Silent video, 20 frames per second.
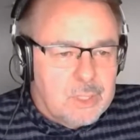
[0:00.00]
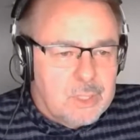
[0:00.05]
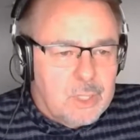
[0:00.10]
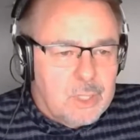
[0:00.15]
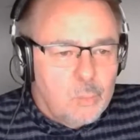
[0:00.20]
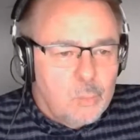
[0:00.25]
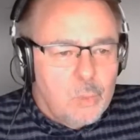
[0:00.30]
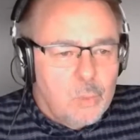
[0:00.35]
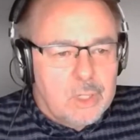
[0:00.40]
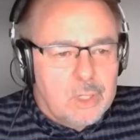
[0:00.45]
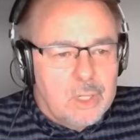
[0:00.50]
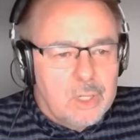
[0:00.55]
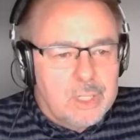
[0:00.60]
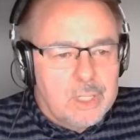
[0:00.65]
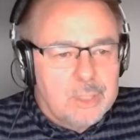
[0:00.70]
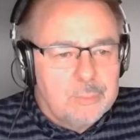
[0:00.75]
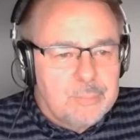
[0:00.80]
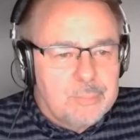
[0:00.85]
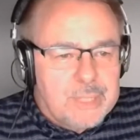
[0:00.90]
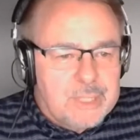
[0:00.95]
What
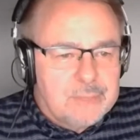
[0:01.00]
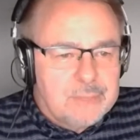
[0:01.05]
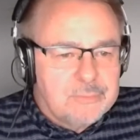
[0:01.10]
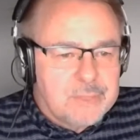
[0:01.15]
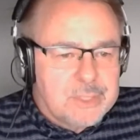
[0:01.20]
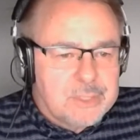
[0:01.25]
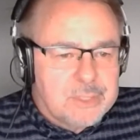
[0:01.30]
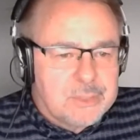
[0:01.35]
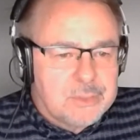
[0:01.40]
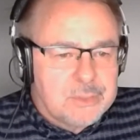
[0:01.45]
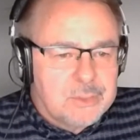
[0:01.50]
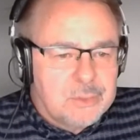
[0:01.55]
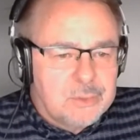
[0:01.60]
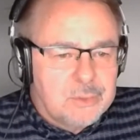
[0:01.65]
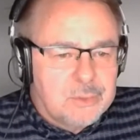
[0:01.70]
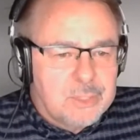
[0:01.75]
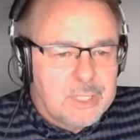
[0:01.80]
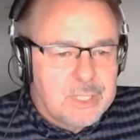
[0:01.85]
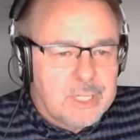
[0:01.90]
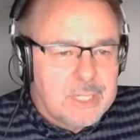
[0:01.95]
kind of benefits do
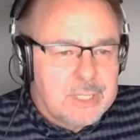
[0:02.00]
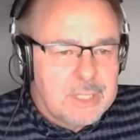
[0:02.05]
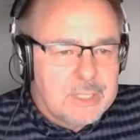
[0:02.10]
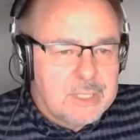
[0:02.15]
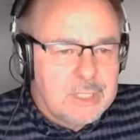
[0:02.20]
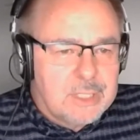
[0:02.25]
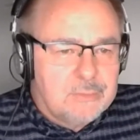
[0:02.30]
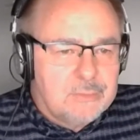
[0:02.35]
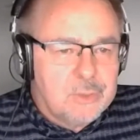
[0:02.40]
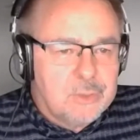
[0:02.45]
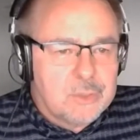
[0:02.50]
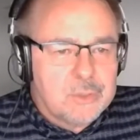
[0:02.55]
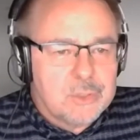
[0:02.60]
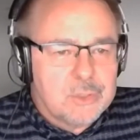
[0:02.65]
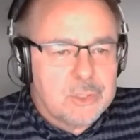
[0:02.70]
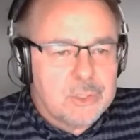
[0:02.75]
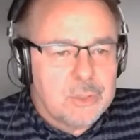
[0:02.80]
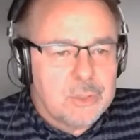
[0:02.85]
you get if you can